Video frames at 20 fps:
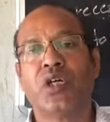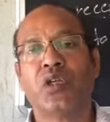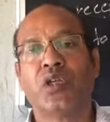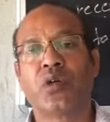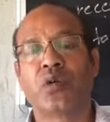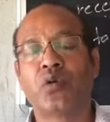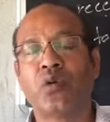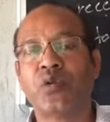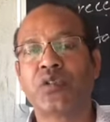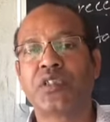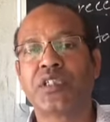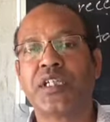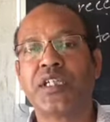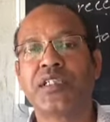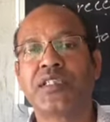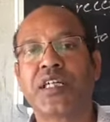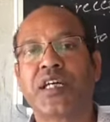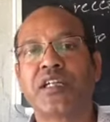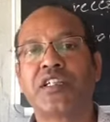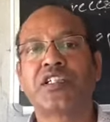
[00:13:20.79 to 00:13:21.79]
The cone
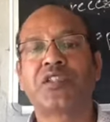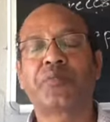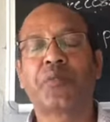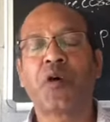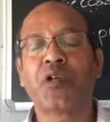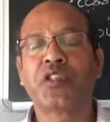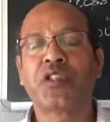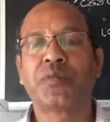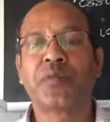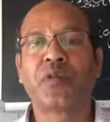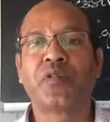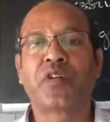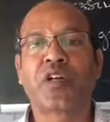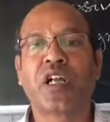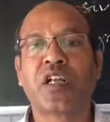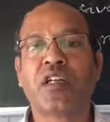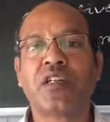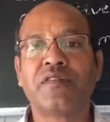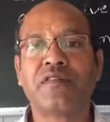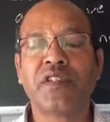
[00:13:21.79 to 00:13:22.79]
cells are responsible for
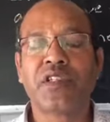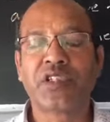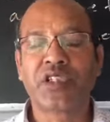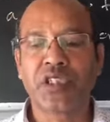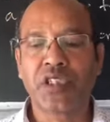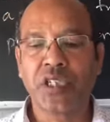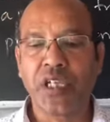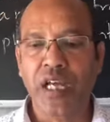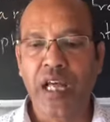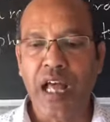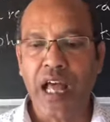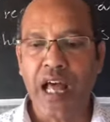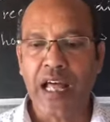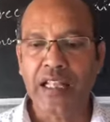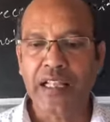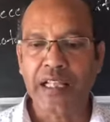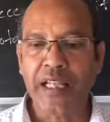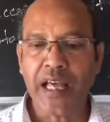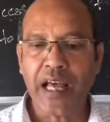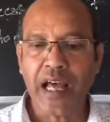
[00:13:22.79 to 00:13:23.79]
colored vision,
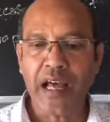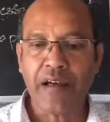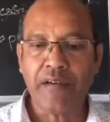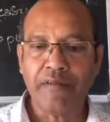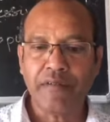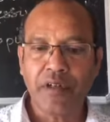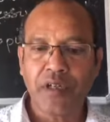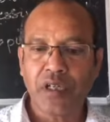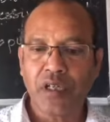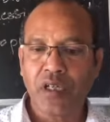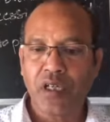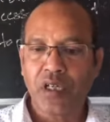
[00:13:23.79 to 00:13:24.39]
and they have